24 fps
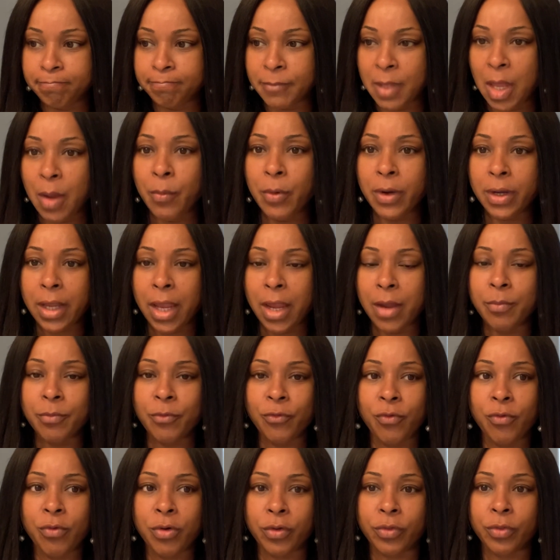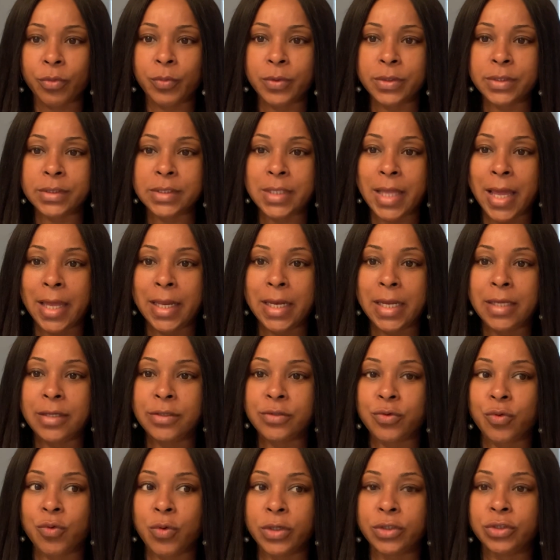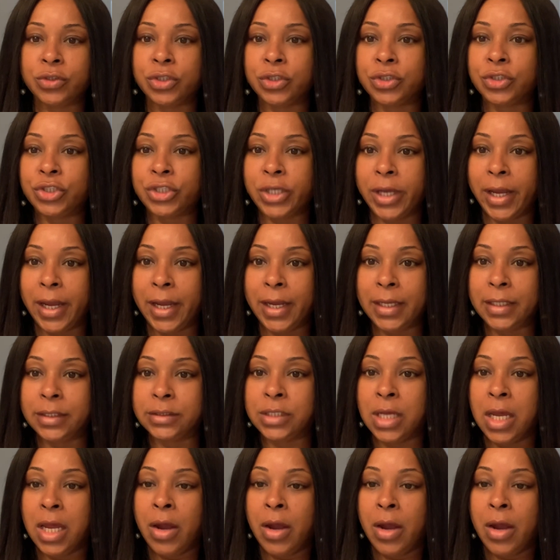and what came forth was that he's going to change